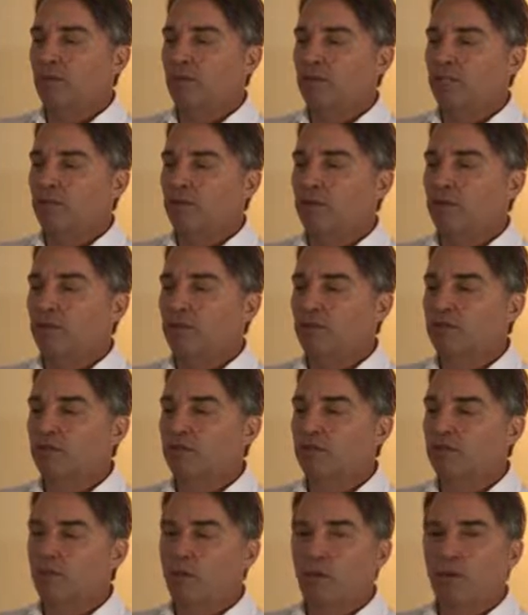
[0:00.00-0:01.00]
use
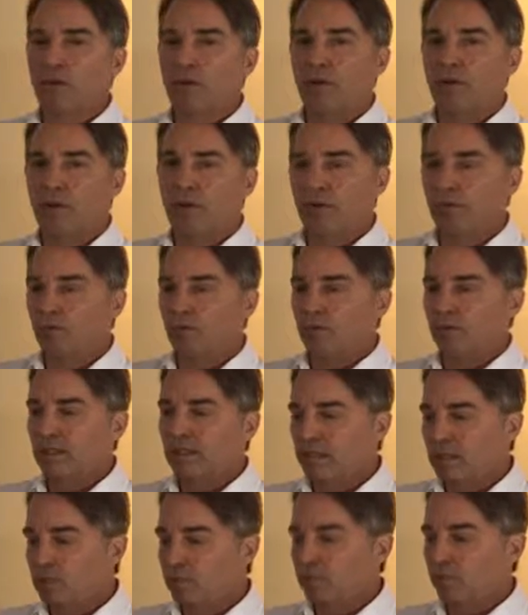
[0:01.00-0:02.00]
for,
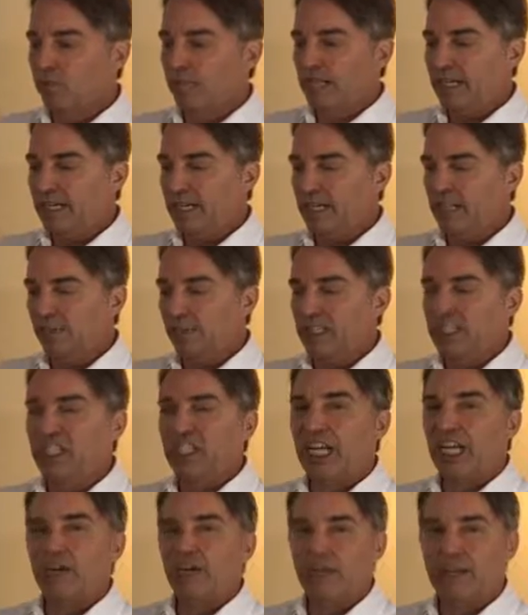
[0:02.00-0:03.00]
you know,
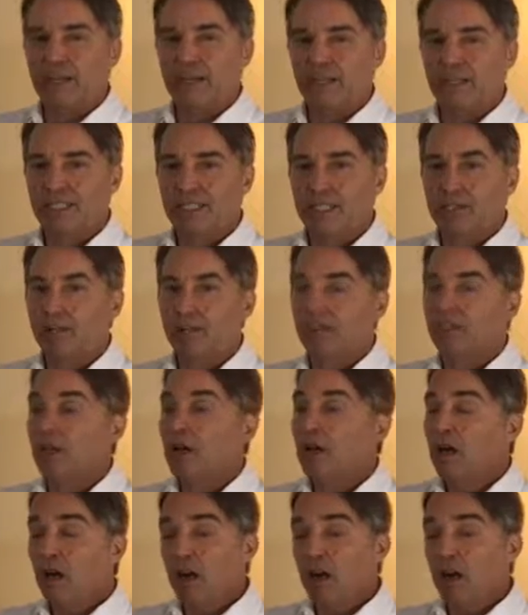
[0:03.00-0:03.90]
regenerating materials,